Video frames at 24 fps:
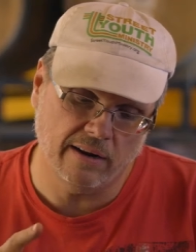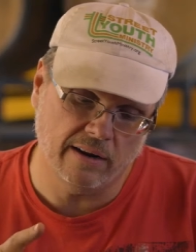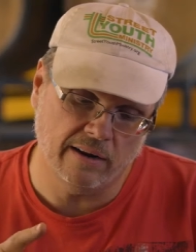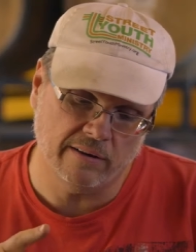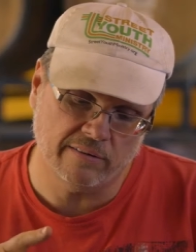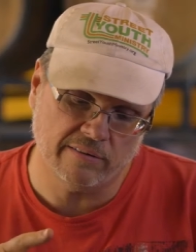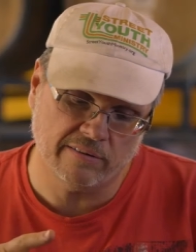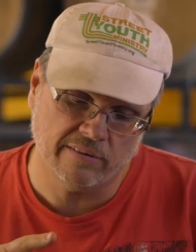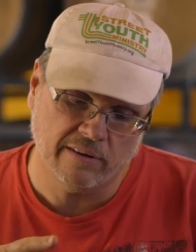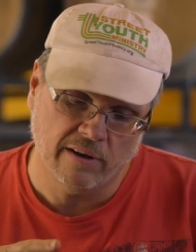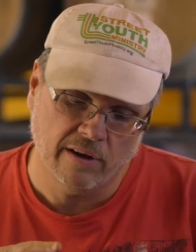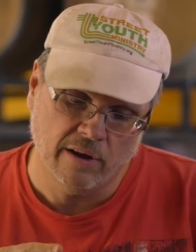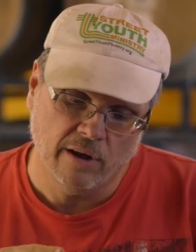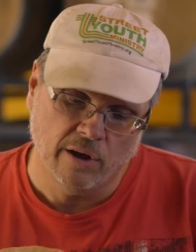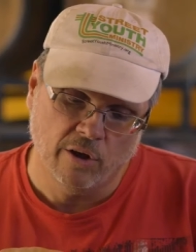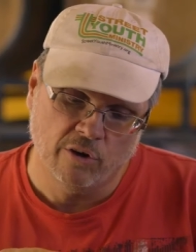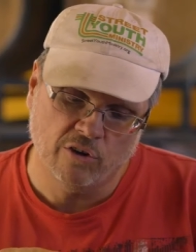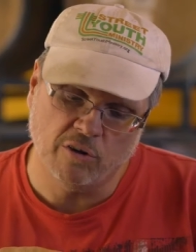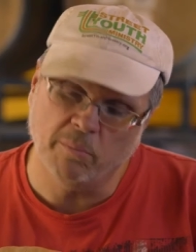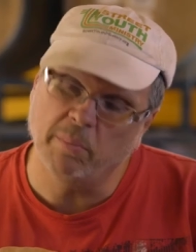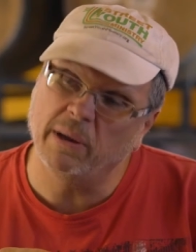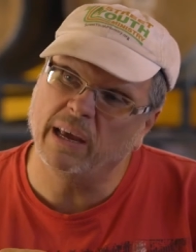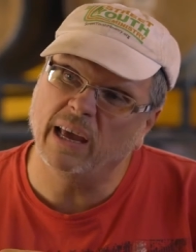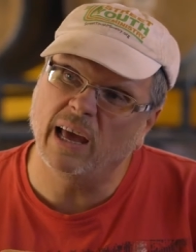It's
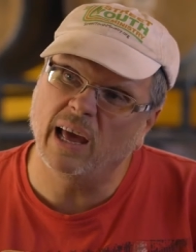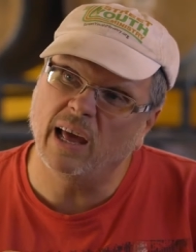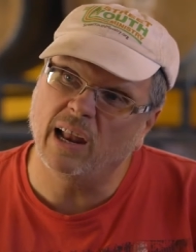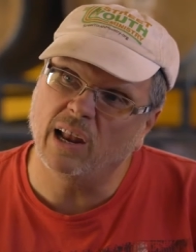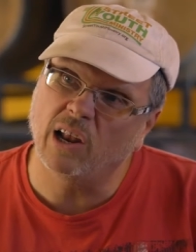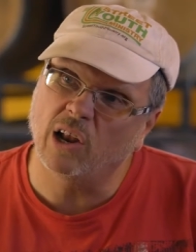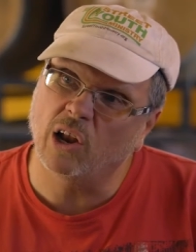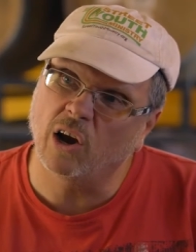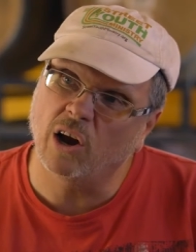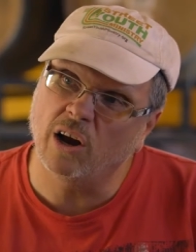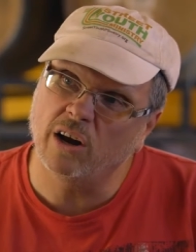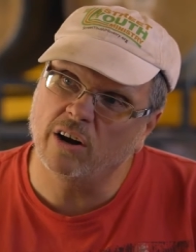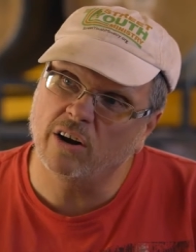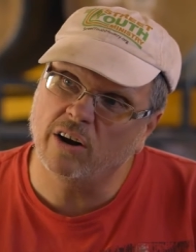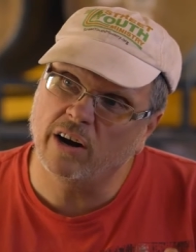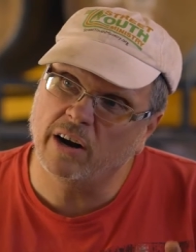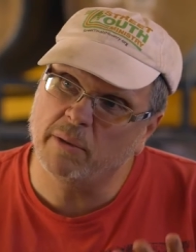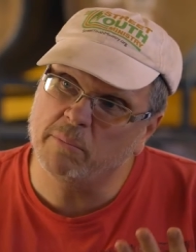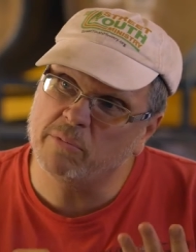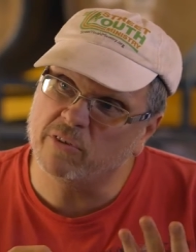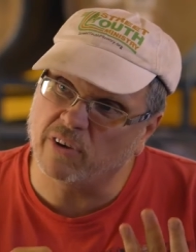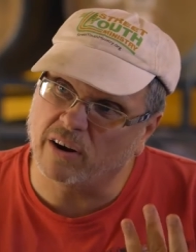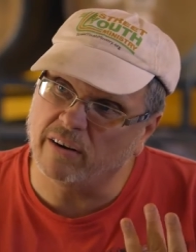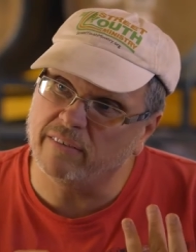to be a learner and
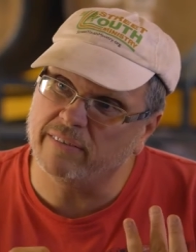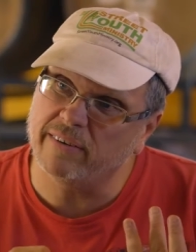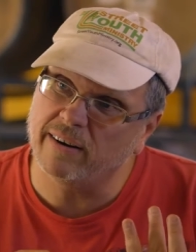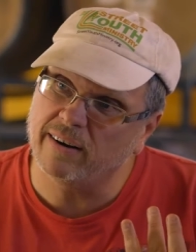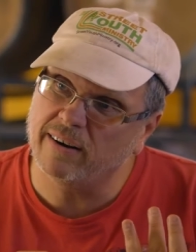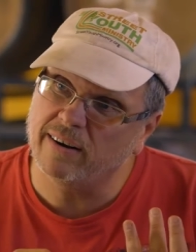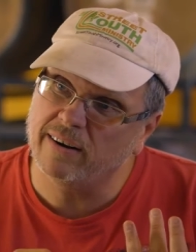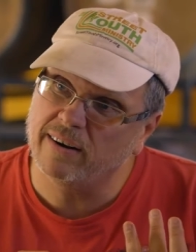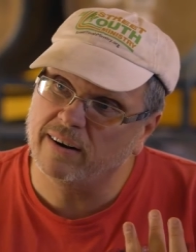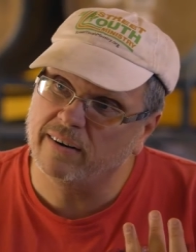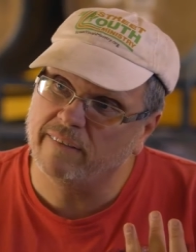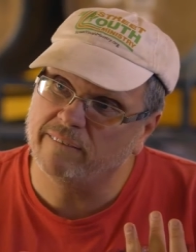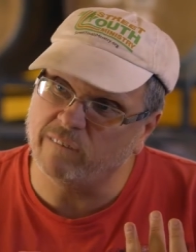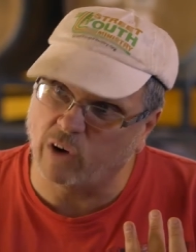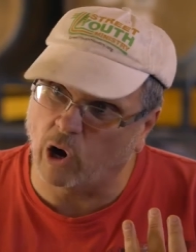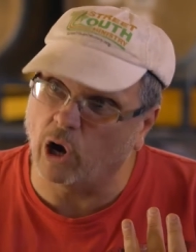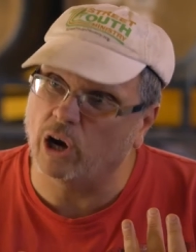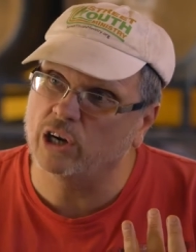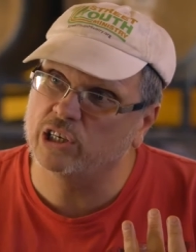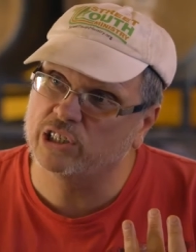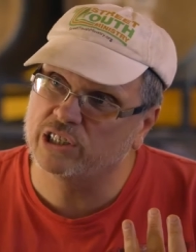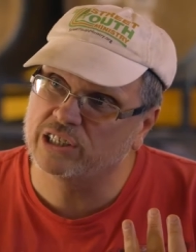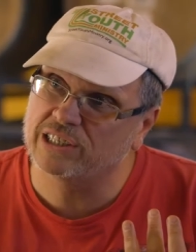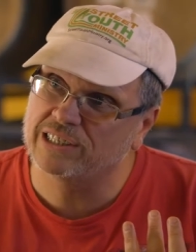observer
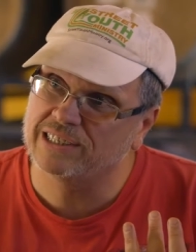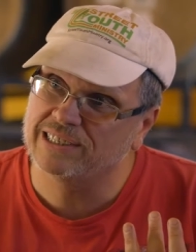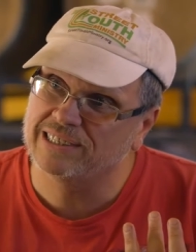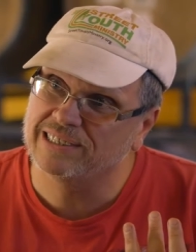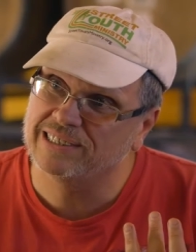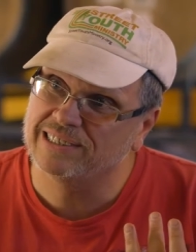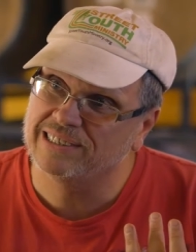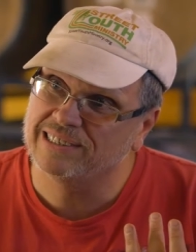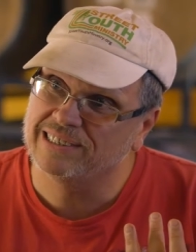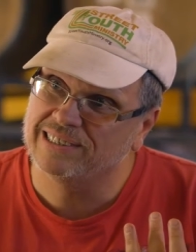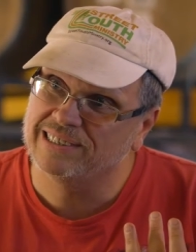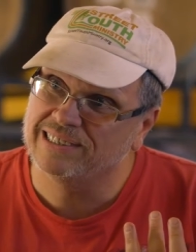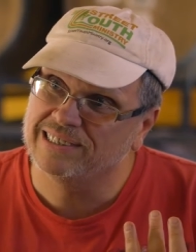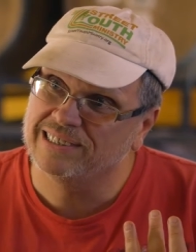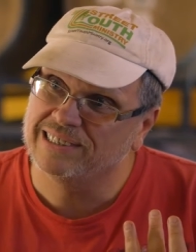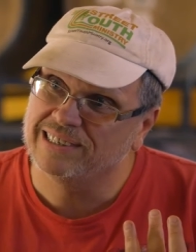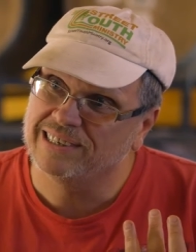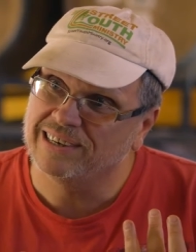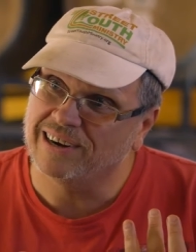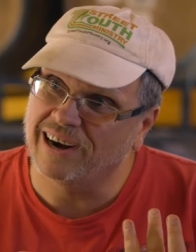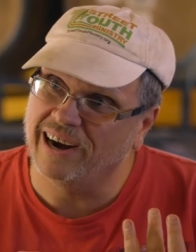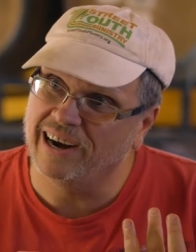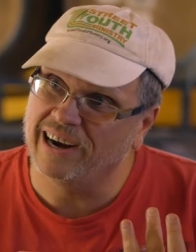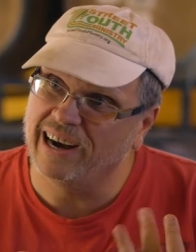first,
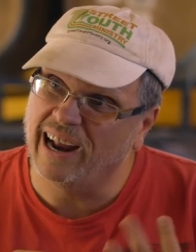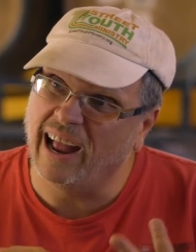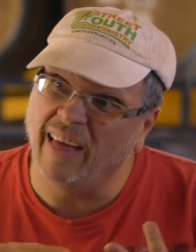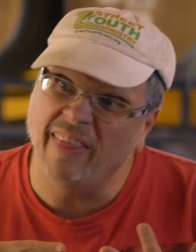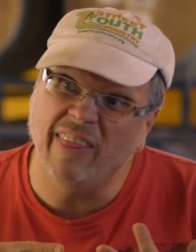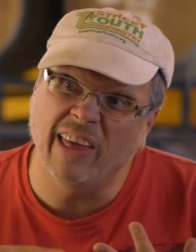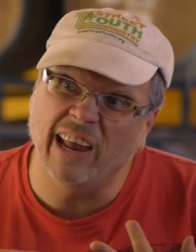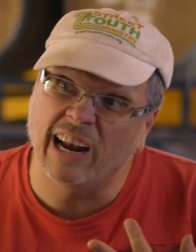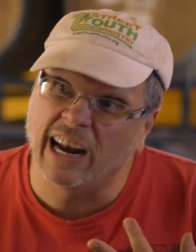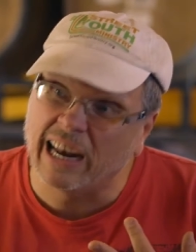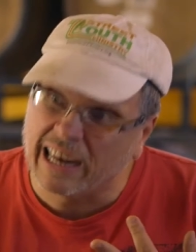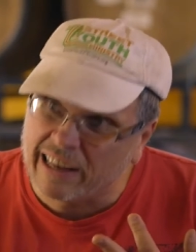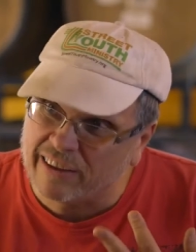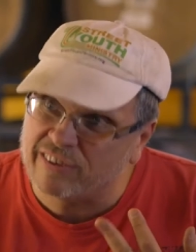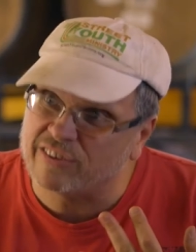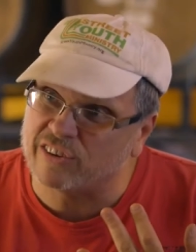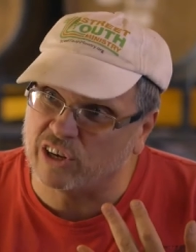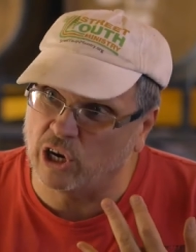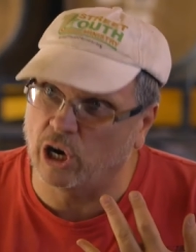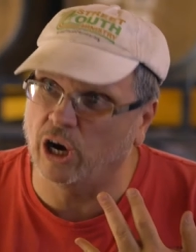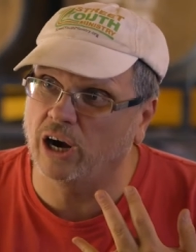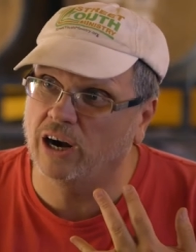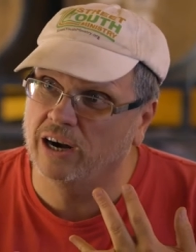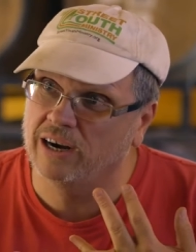right? And then a
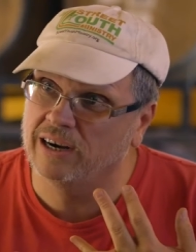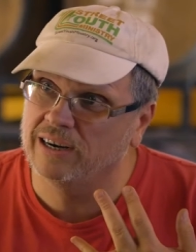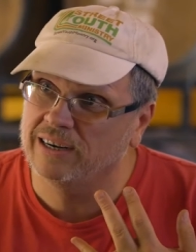listener.